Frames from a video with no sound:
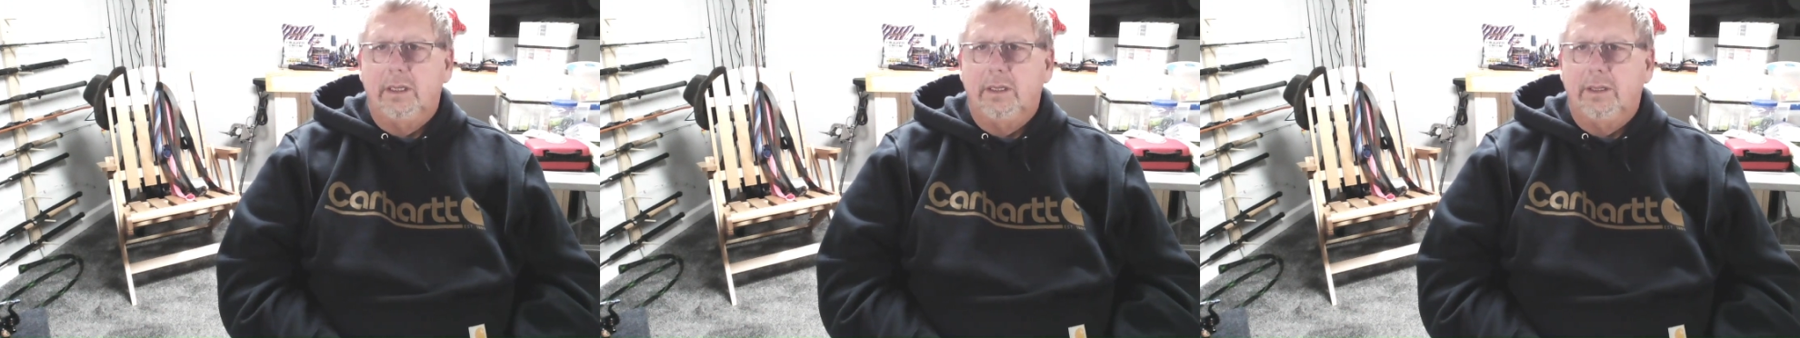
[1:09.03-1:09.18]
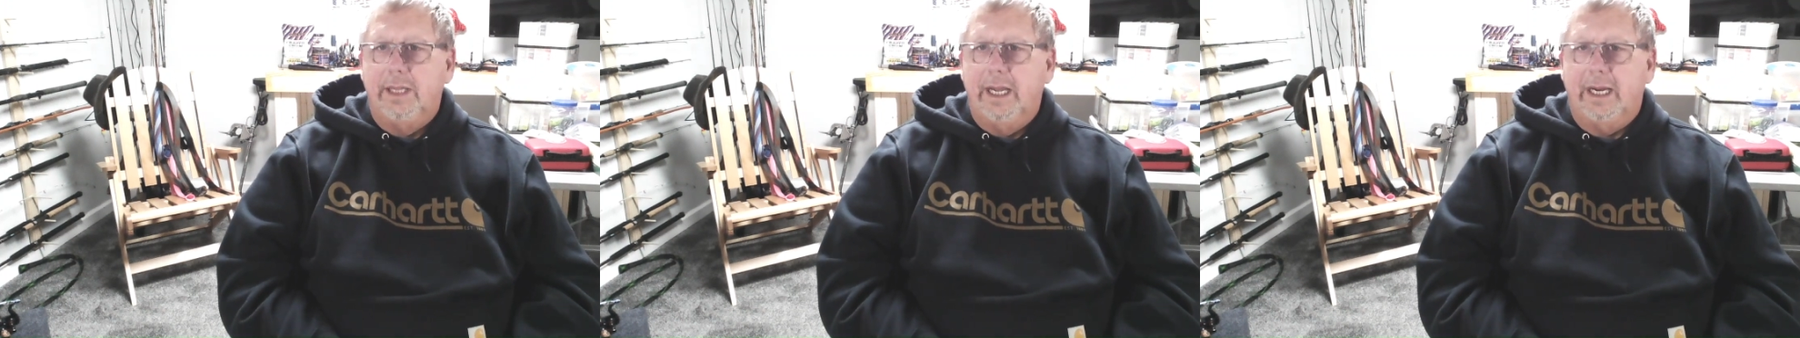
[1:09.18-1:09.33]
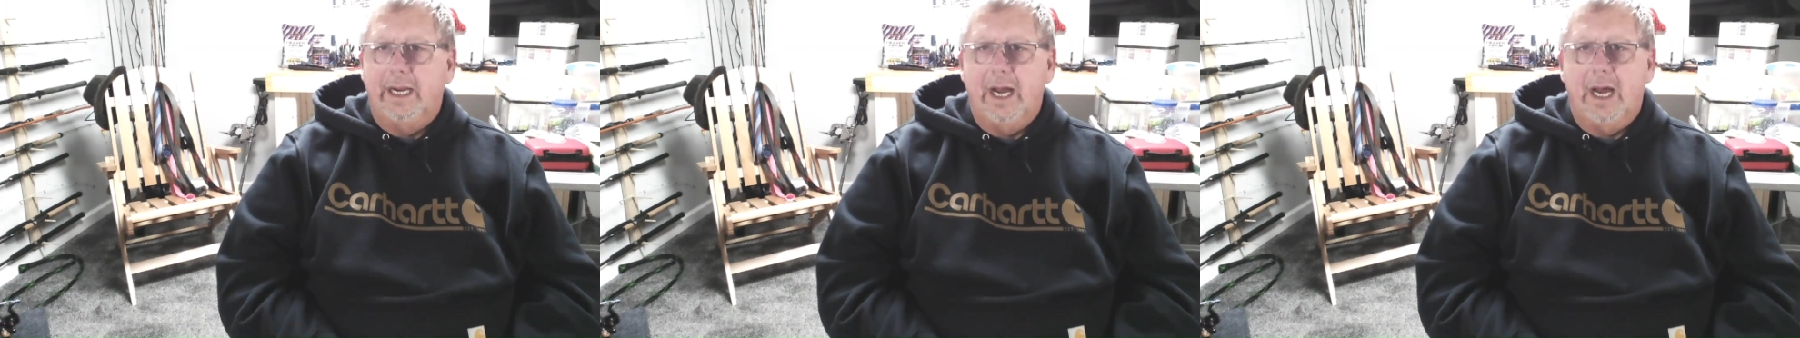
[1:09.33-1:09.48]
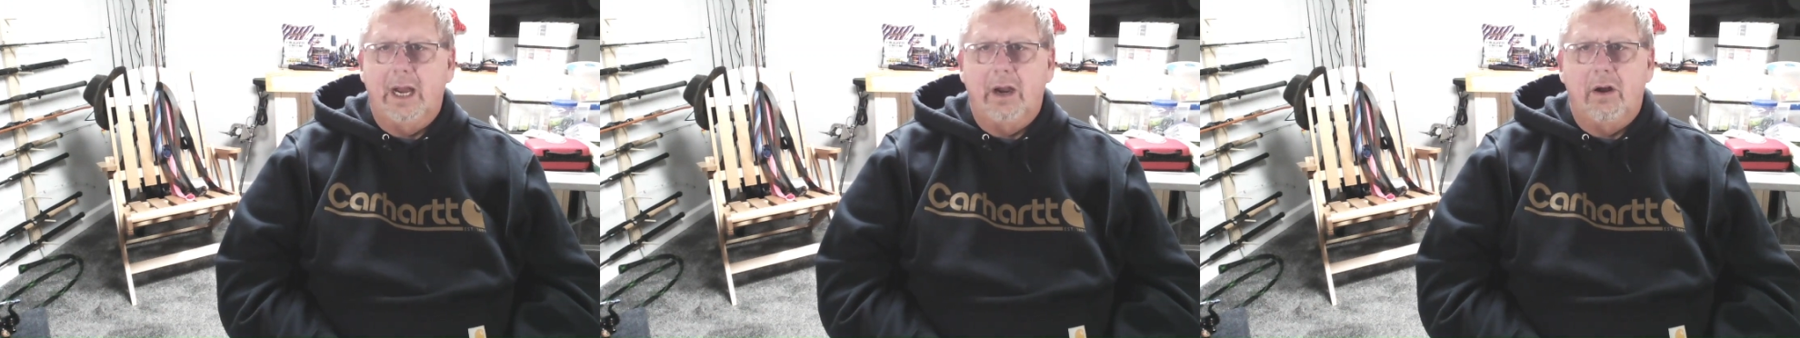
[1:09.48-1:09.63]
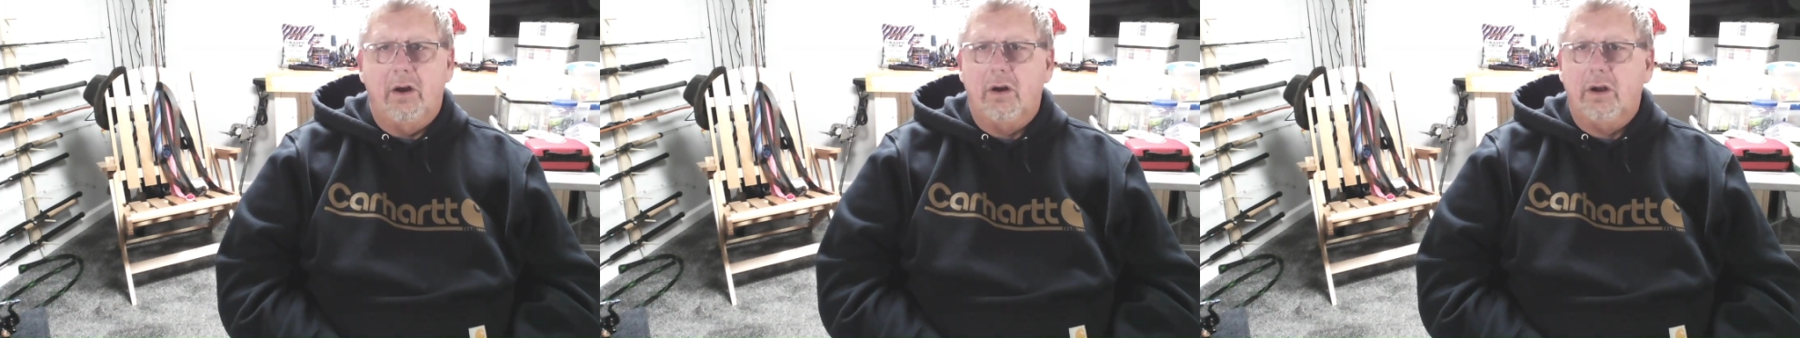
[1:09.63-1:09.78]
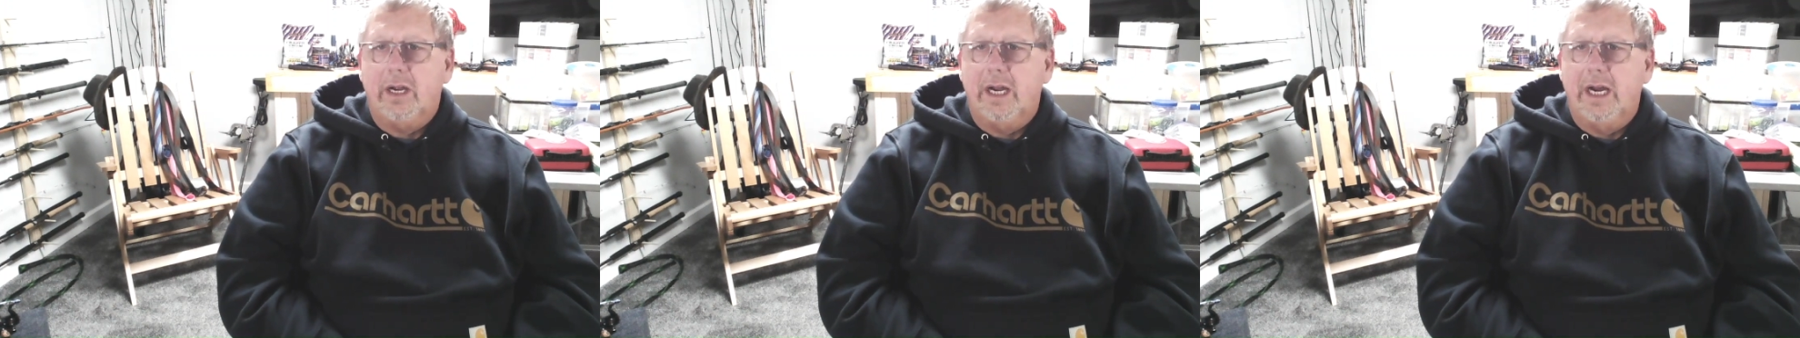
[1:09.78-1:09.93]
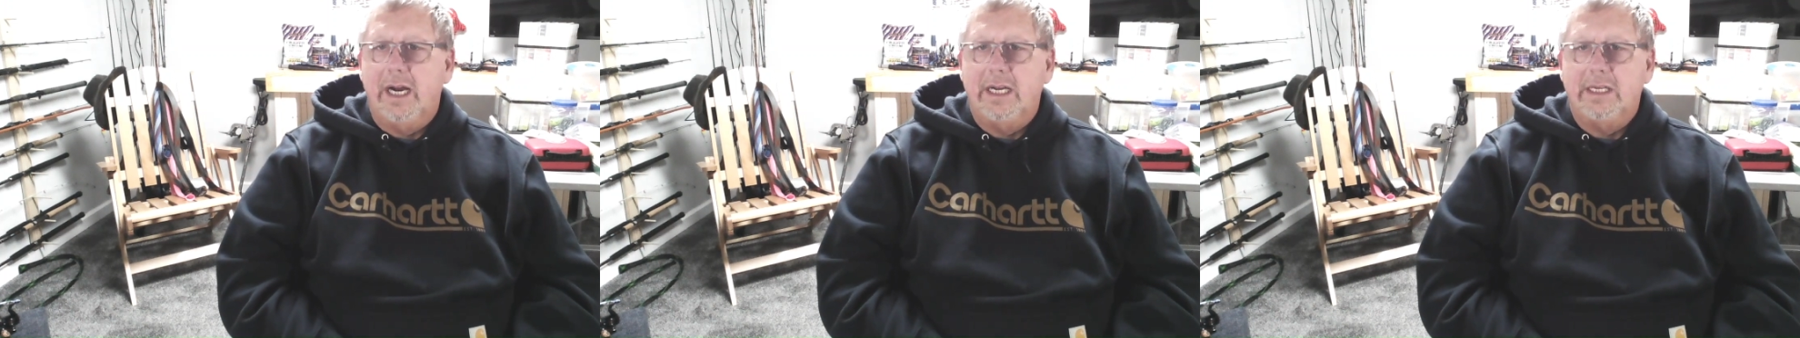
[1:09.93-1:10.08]
They got
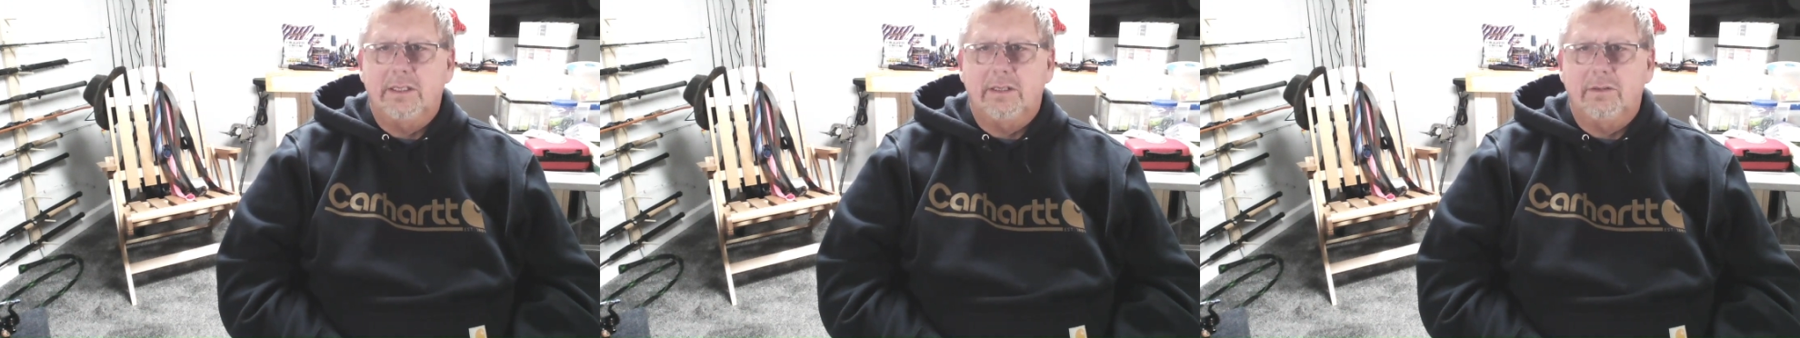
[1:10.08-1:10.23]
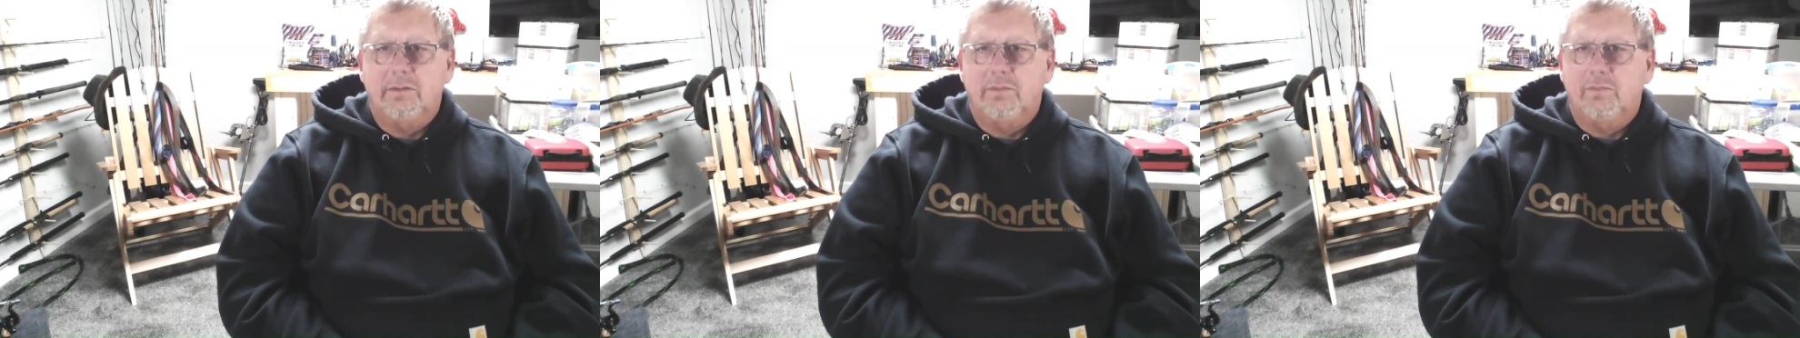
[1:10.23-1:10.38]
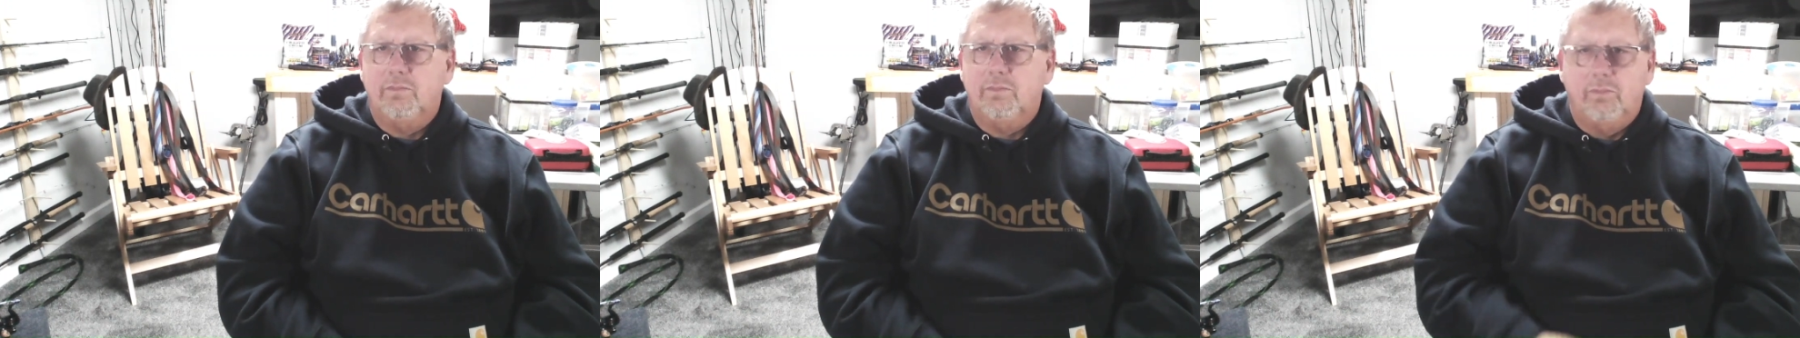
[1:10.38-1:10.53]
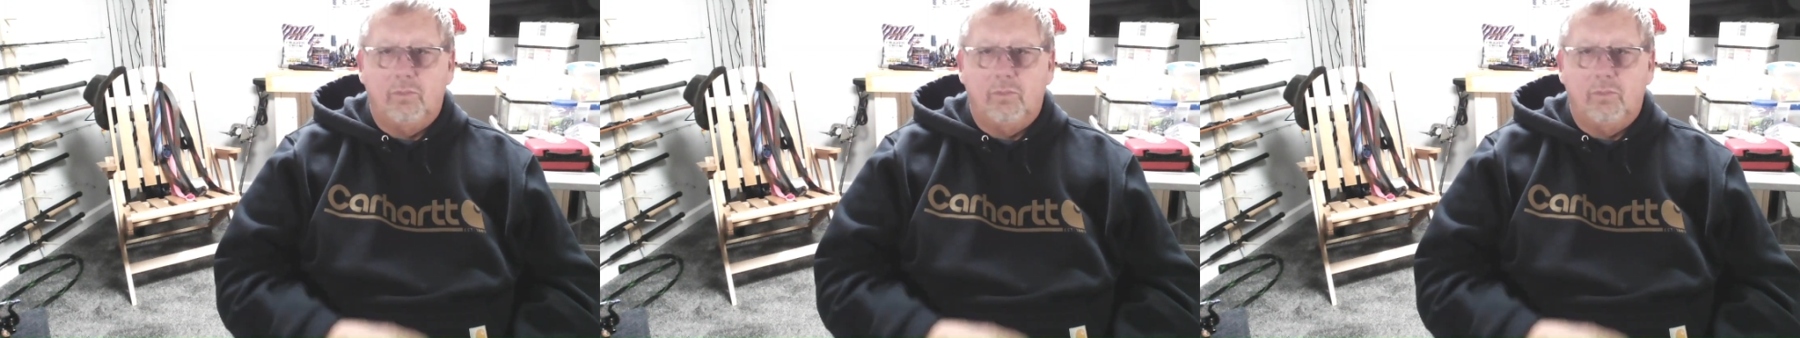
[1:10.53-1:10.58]
all kinds of